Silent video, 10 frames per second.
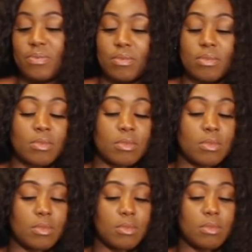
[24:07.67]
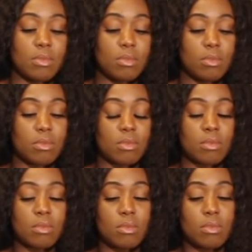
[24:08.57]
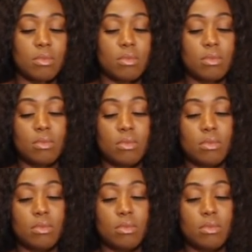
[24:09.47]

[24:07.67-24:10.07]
No words are spoken by the person on screen.